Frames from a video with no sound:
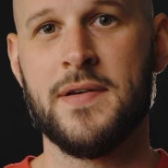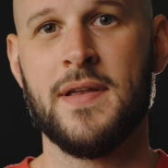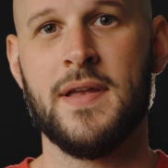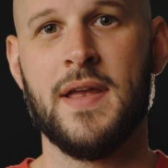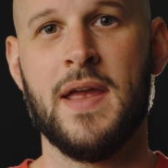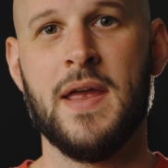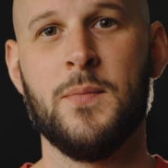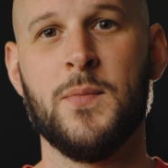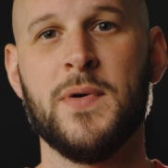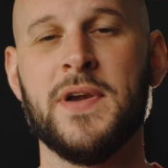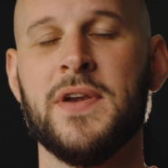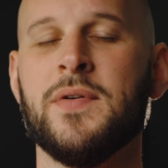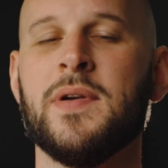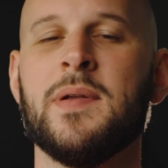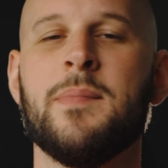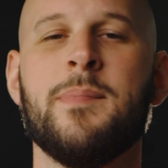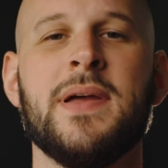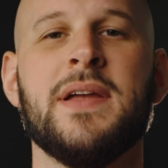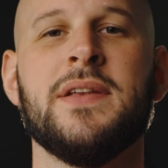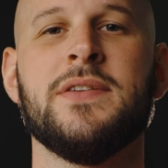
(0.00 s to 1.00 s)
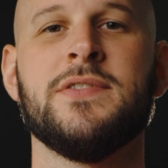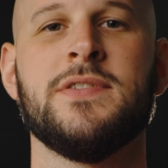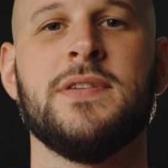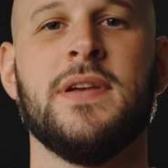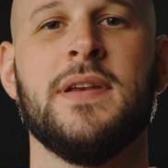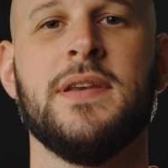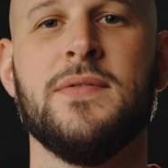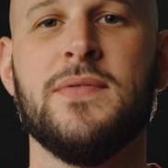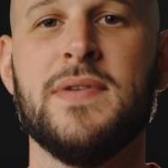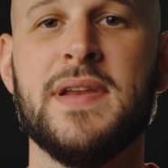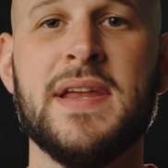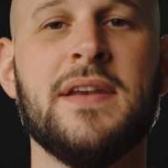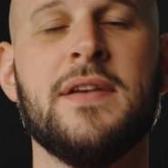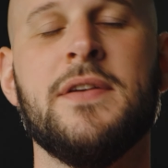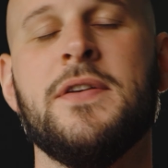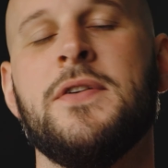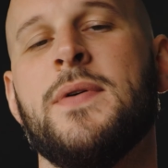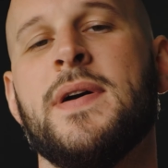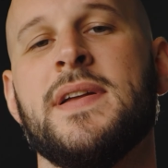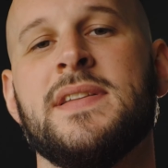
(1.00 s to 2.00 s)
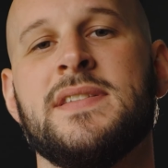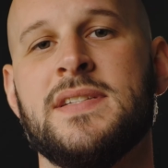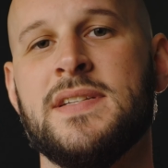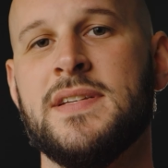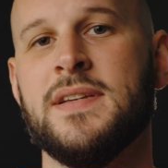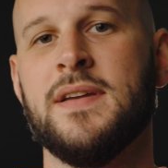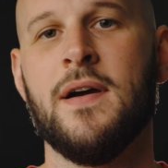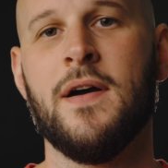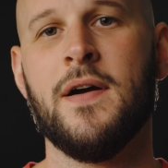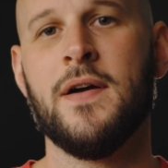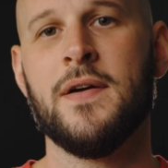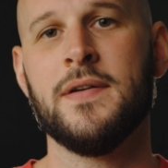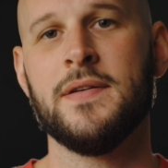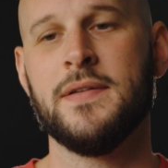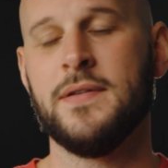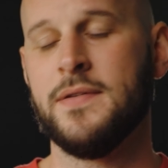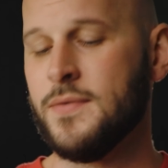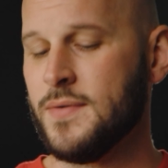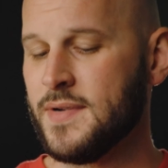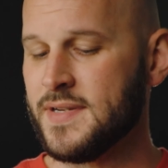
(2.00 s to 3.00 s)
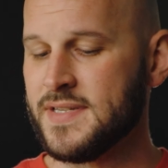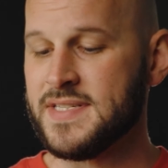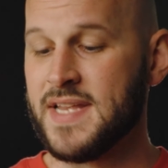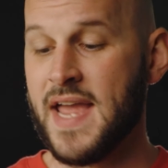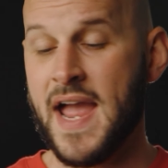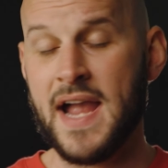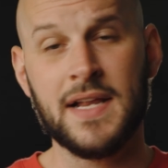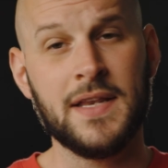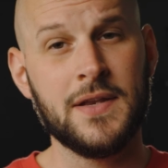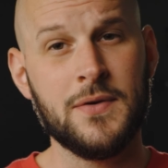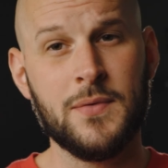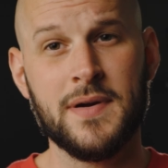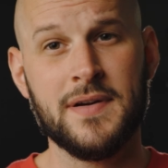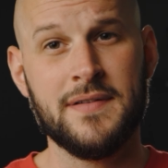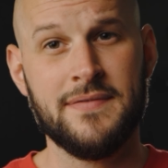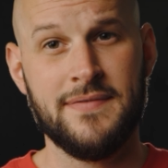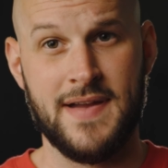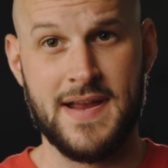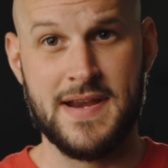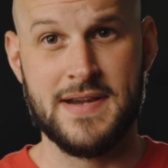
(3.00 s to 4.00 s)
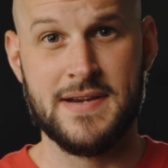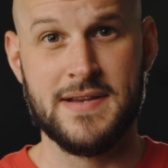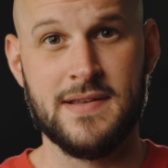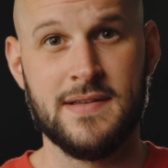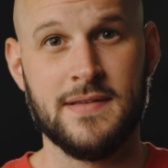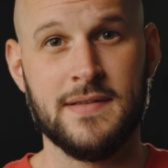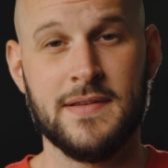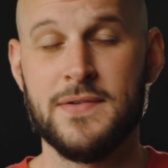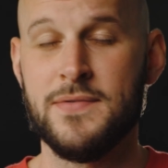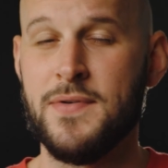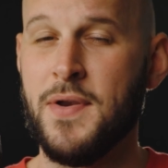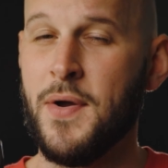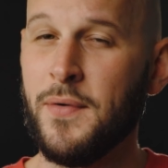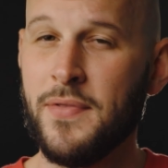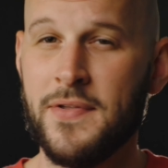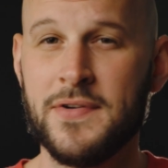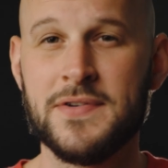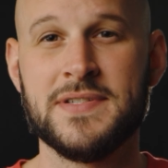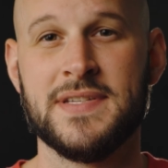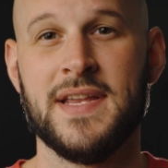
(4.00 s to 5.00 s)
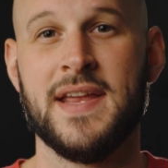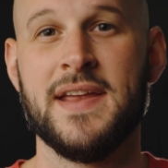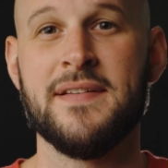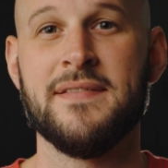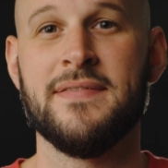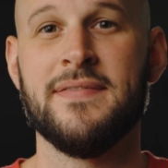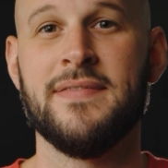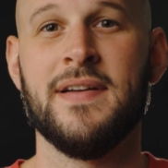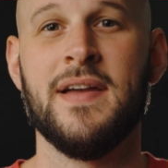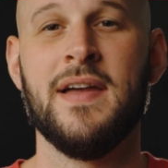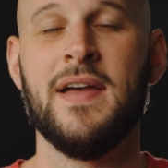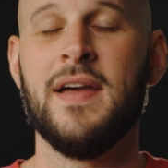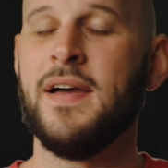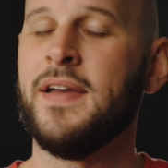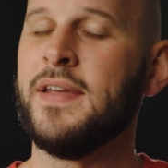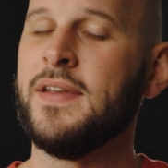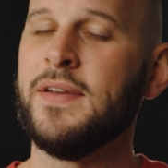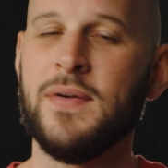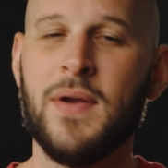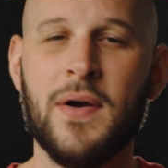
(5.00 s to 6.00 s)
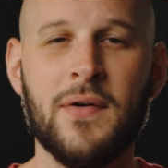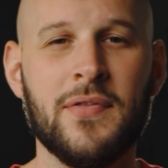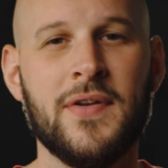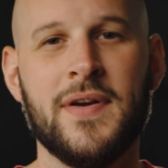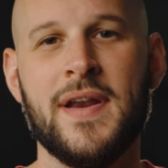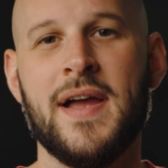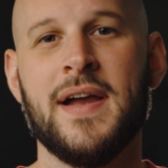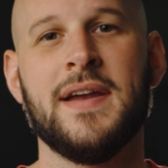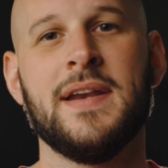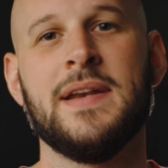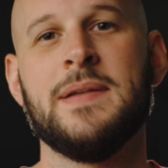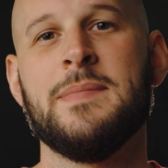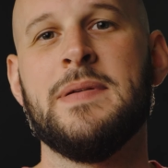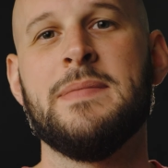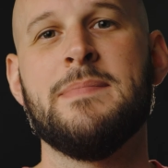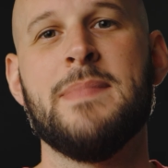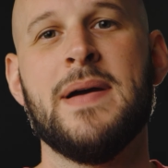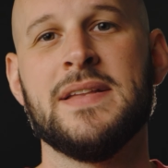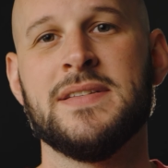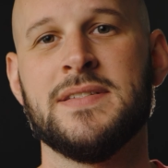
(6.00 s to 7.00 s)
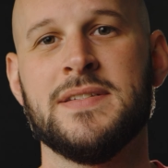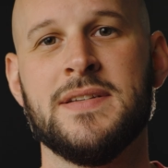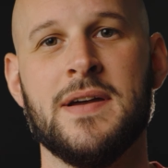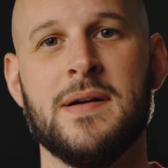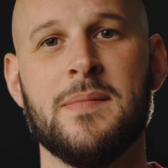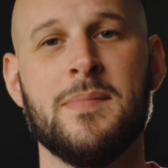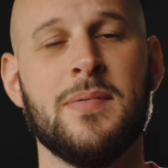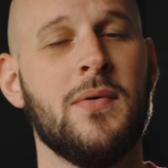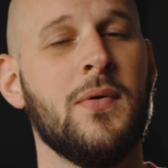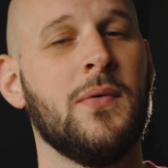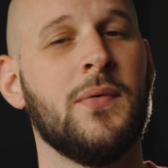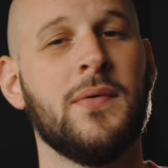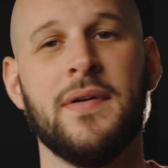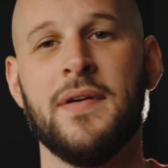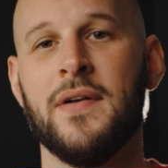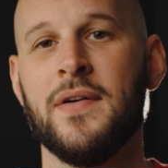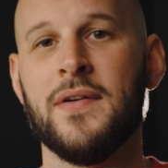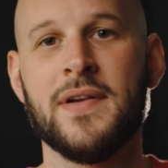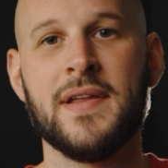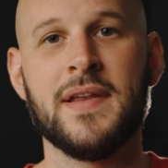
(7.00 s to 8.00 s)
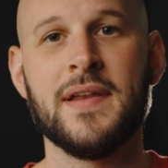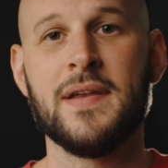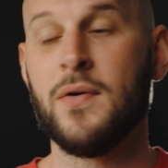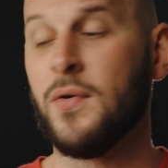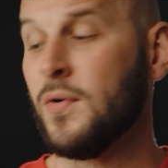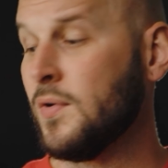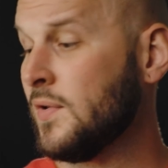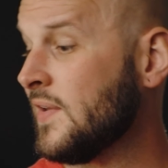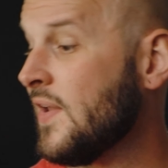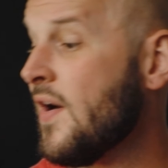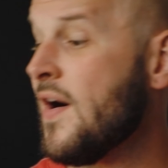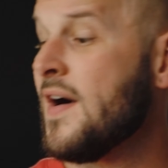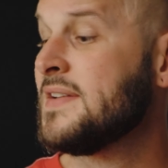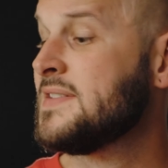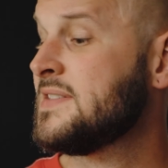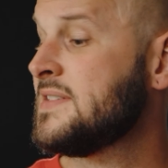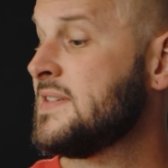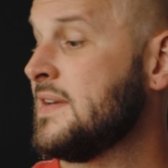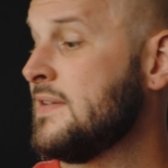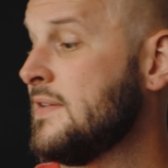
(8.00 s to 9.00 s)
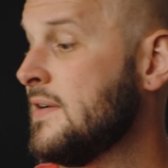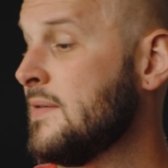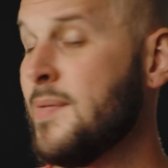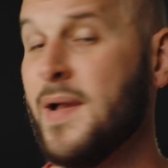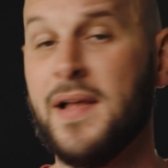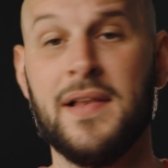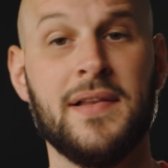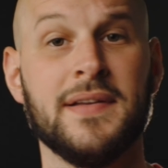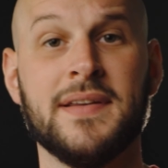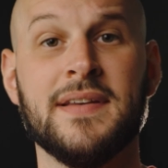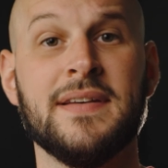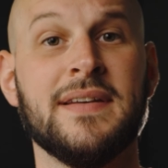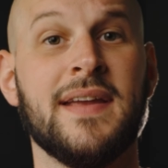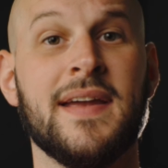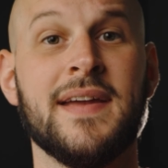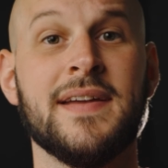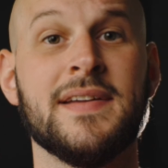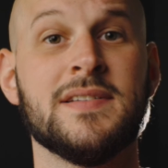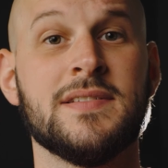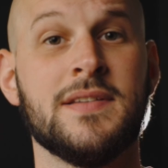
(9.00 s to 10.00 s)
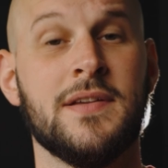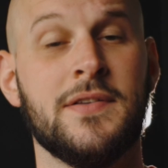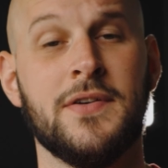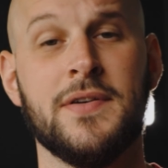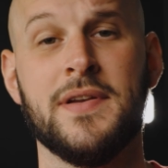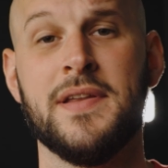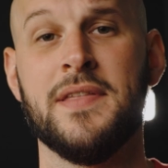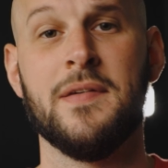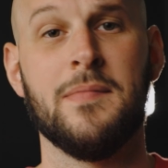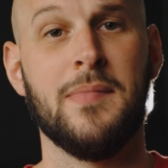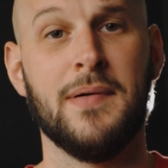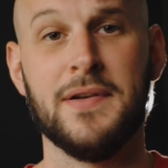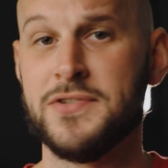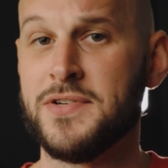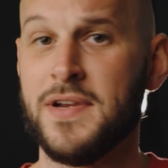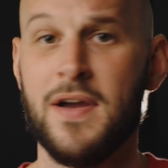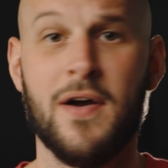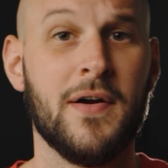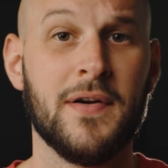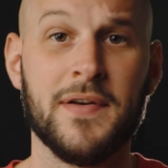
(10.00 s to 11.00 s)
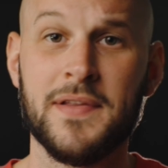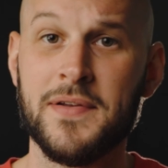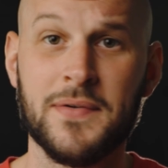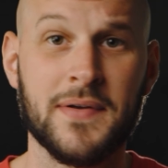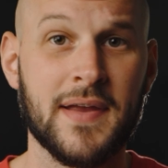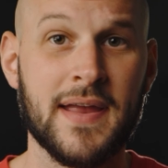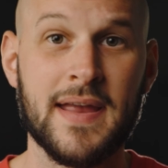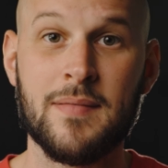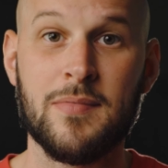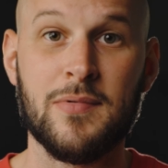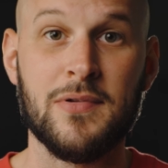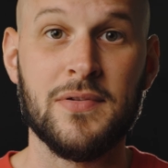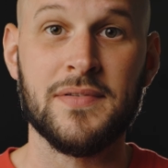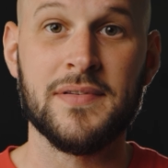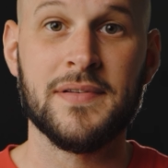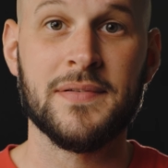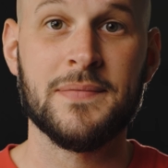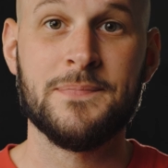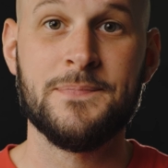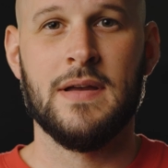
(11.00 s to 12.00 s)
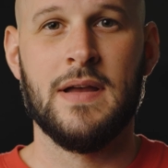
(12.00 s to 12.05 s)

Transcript: and when you're in a pinch and you need a new SD card, you know exactly where to find it, you know they're safe, you know they're not gonna be messed up or dirty or lost in your Pelican case underneath a bunch of audio cables.